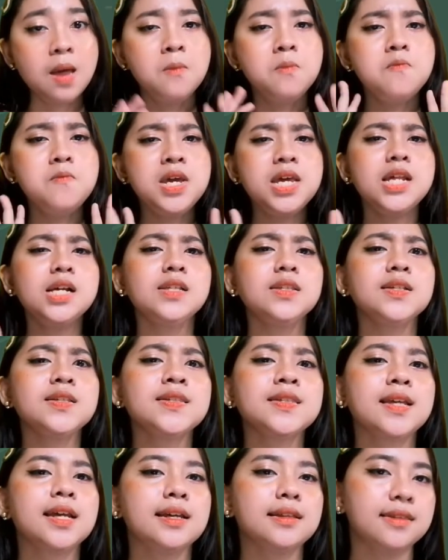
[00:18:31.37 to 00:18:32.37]
meaning to
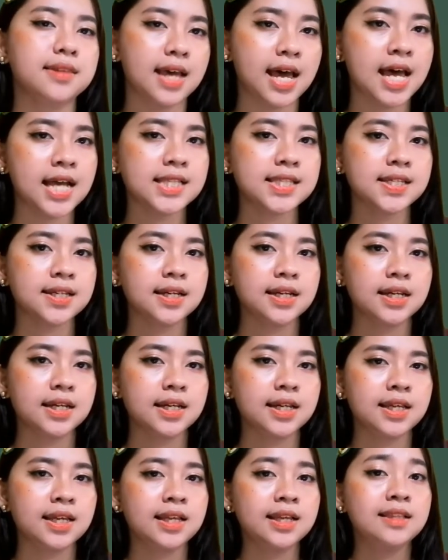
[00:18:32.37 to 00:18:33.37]
say that
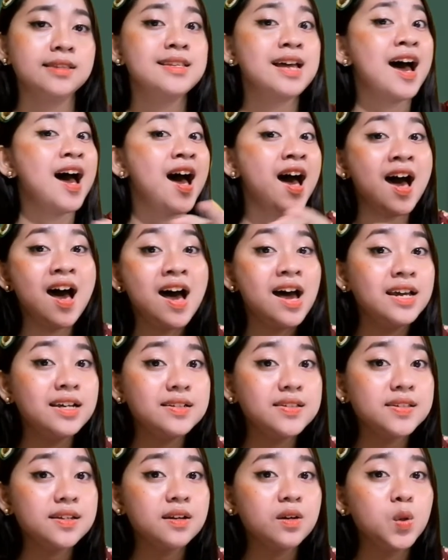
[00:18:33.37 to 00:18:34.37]
the
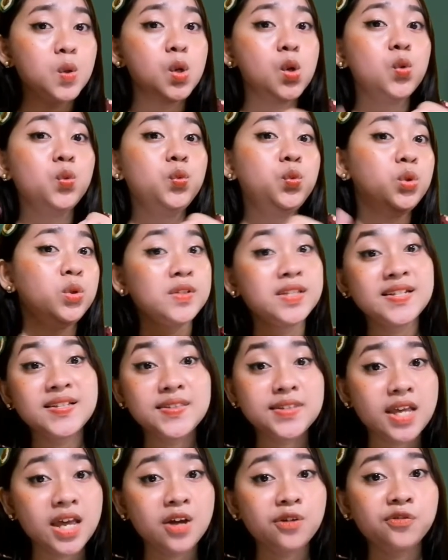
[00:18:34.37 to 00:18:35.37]
height, rooting
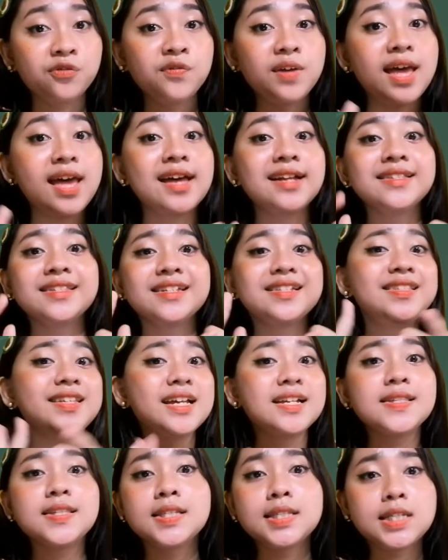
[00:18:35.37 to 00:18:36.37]
depth, and
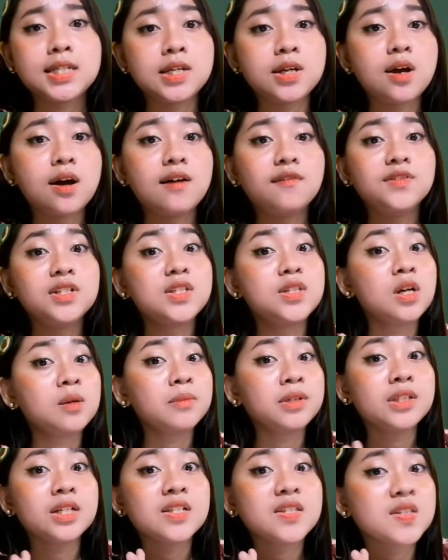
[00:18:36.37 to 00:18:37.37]
density of the
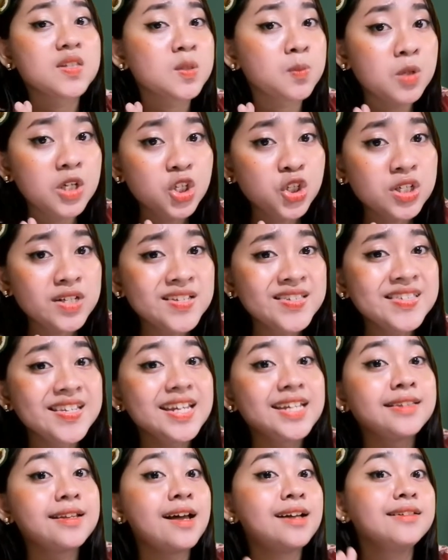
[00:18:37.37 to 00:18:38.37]
dominant species
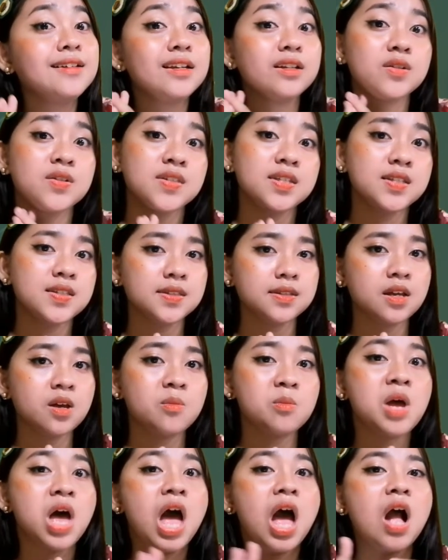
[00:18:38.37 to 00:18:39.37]
in an
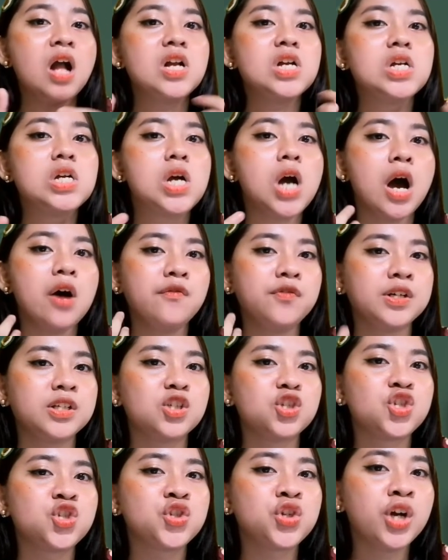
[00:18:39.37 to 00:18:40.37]
ecosystem govern
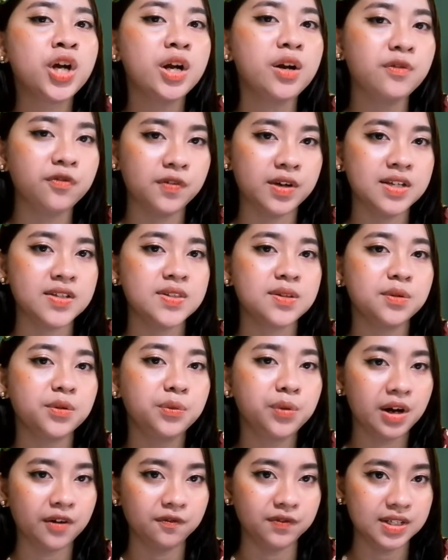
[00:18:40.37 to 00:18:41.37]
surface
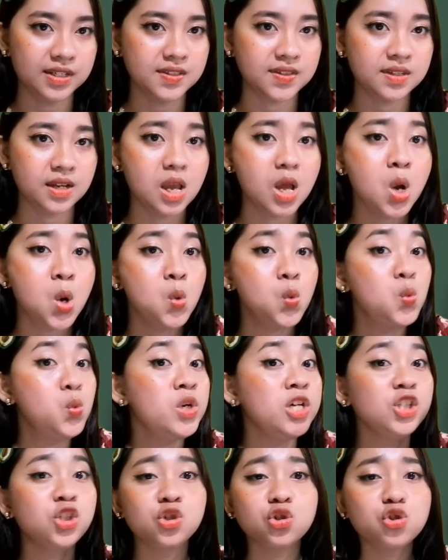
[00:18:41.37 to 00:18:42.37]
roughness,
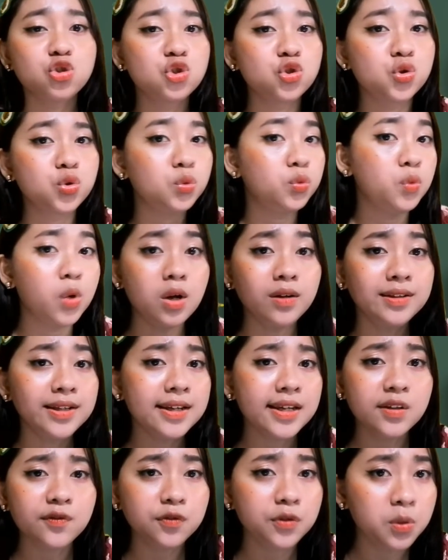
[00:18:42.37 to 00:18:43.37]
which strongly
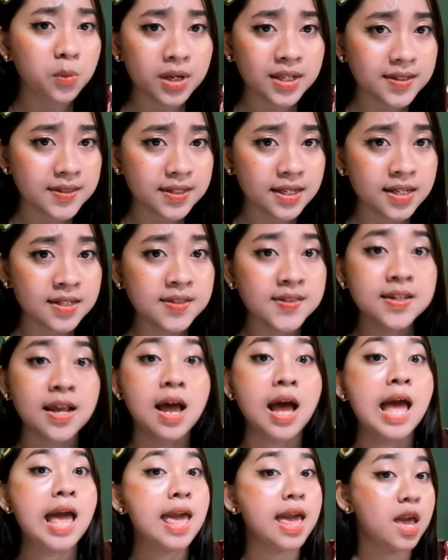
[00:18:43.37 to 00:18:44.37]
influences
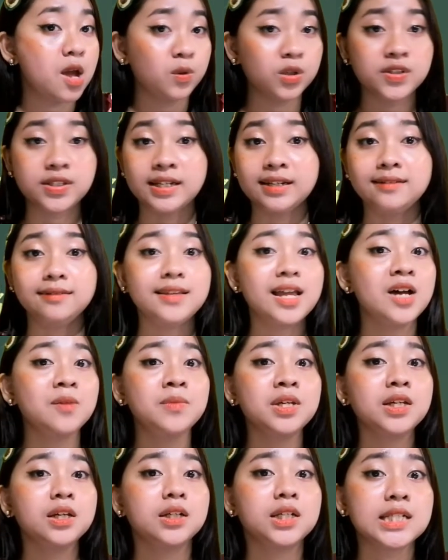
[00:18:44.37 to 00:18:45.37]

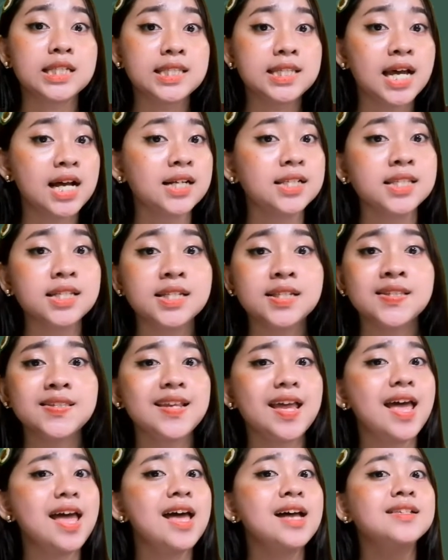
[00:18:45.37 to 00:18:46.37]
aerodynamic conductance
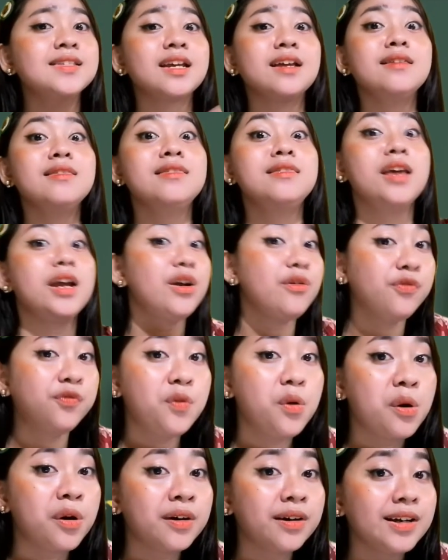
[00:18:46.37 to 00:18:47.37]
and
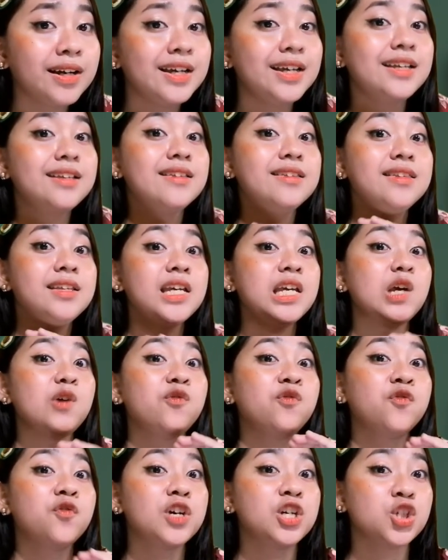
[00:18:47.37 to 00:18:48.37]
therefore the
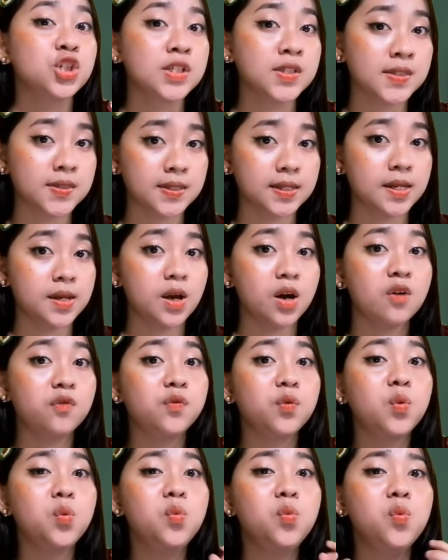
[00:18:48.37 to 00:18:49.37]
efficiency of
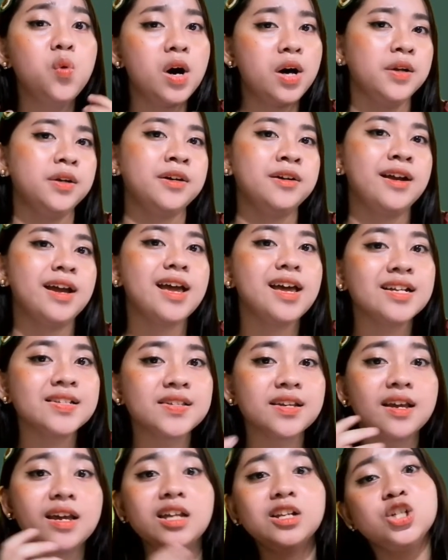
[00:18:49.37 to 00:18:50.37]
water and
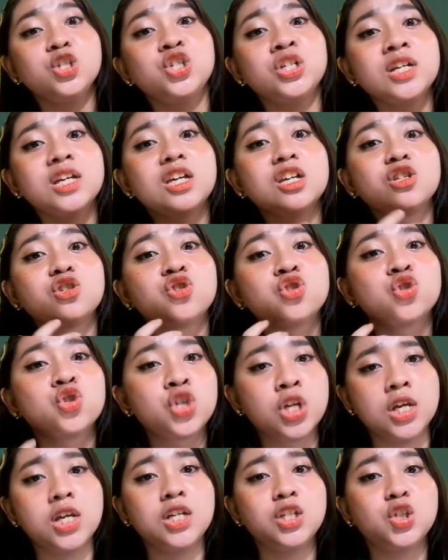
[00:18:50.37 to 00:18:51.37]
energy
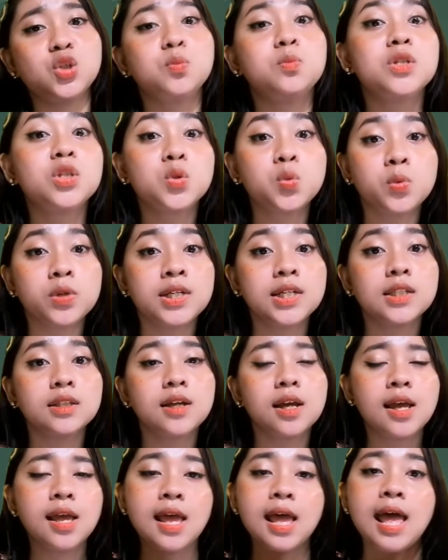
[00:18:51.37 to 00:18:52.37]
exchange between
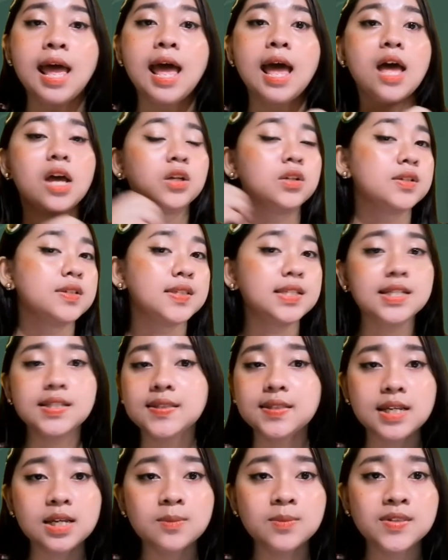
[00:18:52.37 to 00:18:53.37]

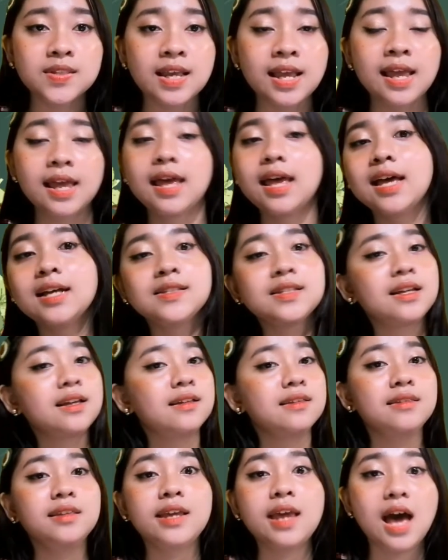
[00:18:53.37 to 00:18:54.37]
ecosystems and
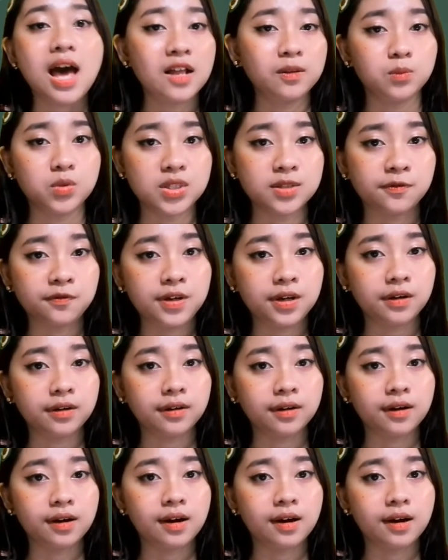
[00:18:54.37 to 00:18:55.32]
the atmosphere.